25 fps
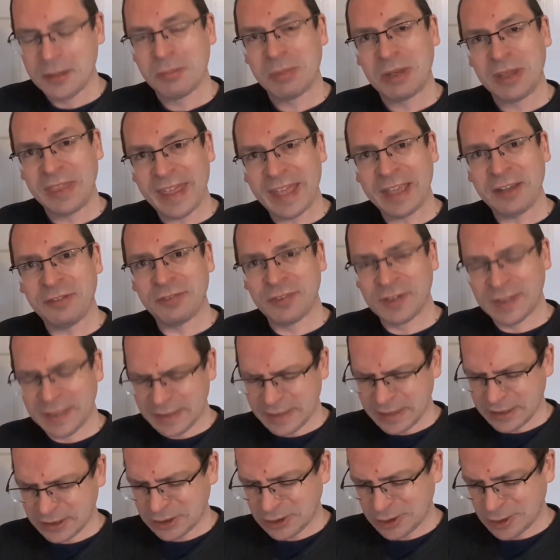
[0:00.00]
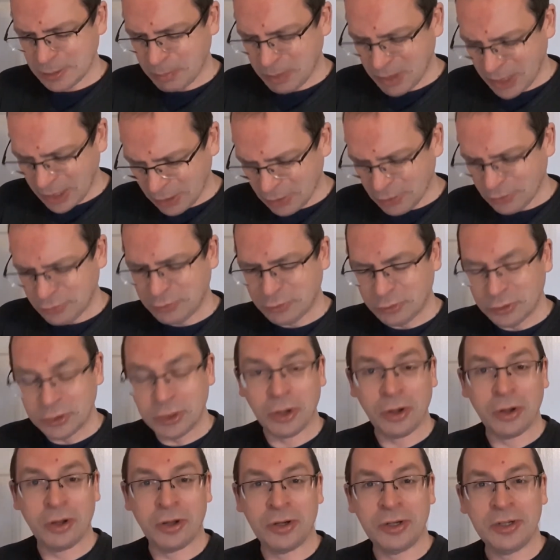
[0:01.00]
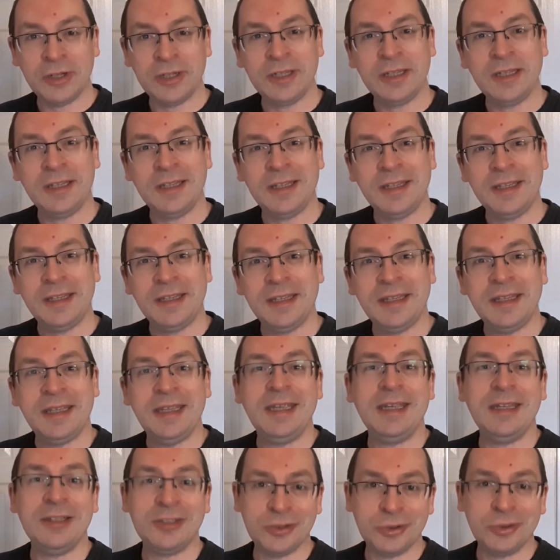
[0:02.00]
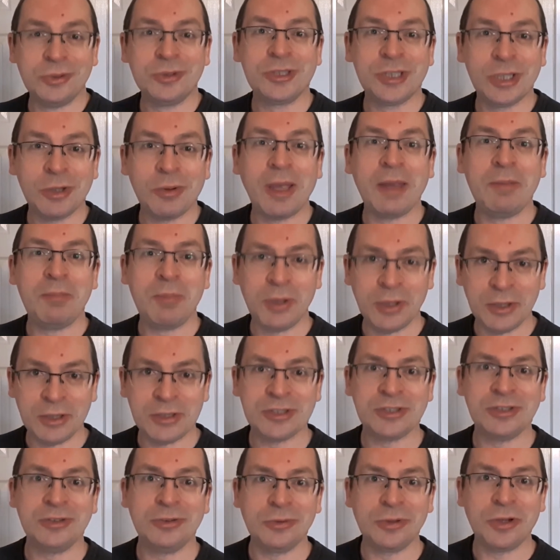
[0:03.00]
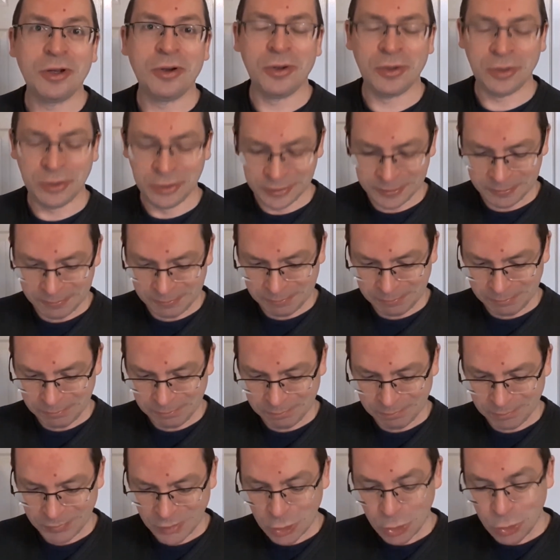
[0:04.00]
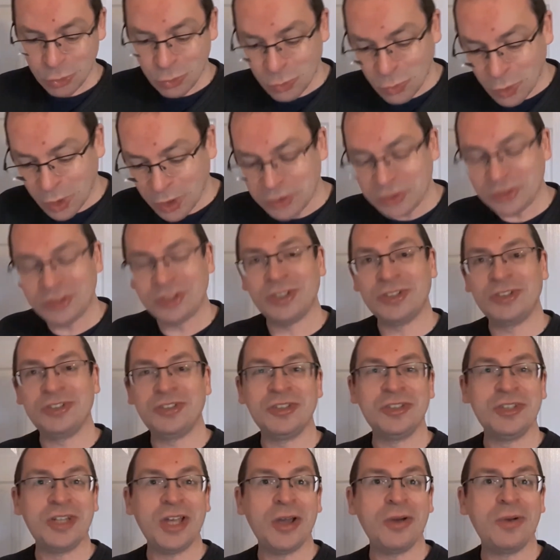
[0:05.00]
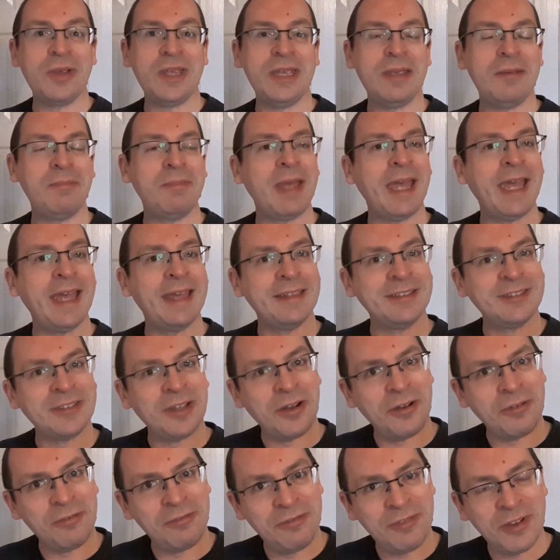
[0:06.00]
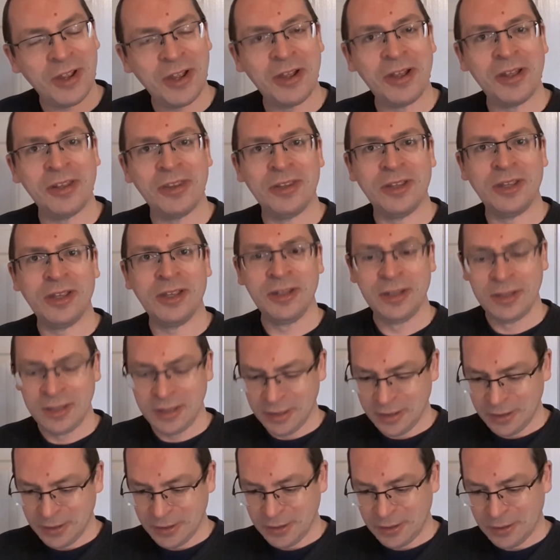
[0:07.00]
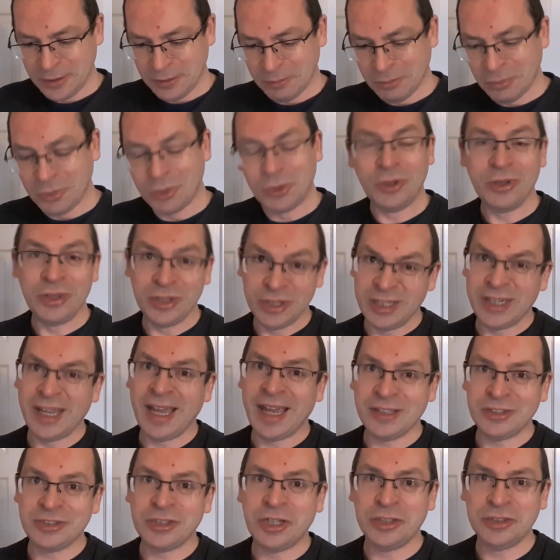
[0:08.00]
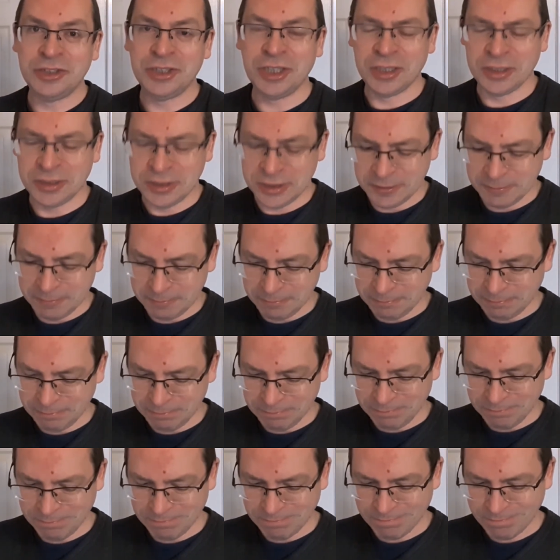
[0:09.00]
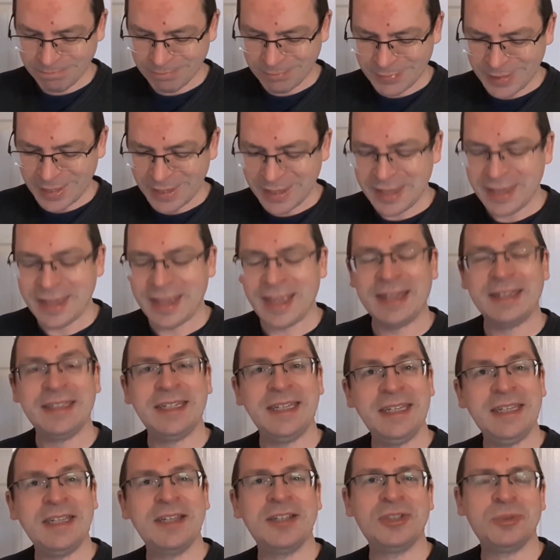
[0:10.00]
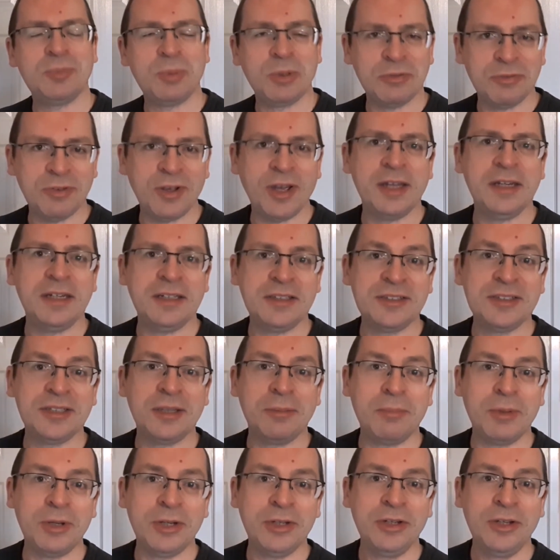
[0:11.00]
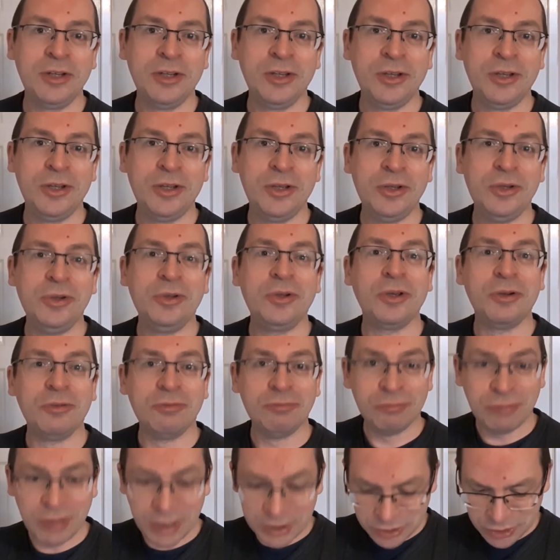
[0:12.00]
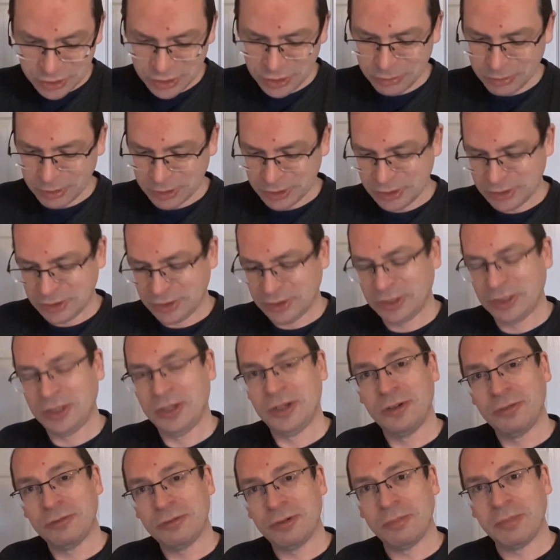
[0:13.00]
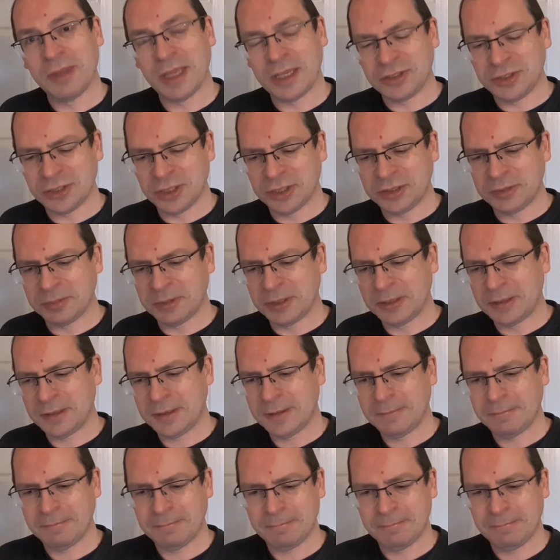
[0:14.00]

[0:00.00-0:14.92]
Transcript: But thankfully, this powerful God is also a personal God who wants us to know him as our Father more than as our judge. And he has provided someone who can rescue us from that judgment.